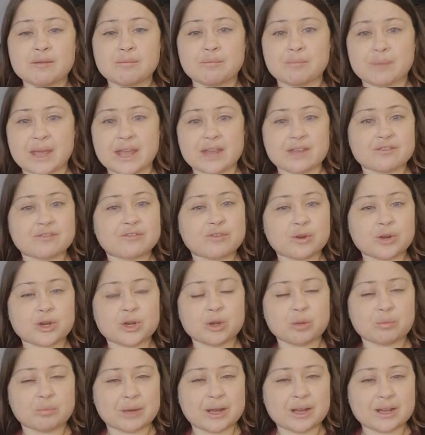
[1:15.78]
bang for
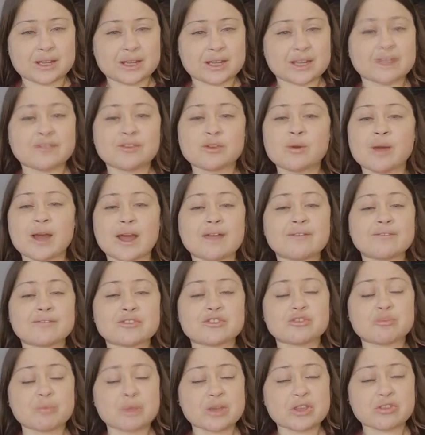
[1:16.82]
your buck, if you have the
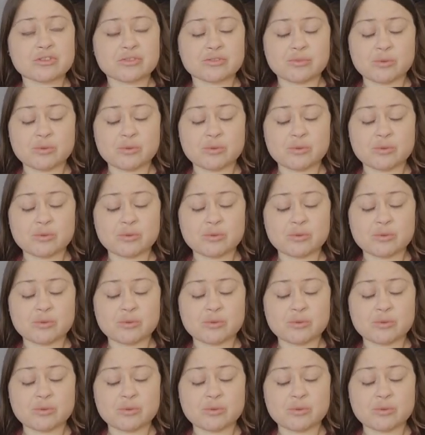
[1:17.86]
space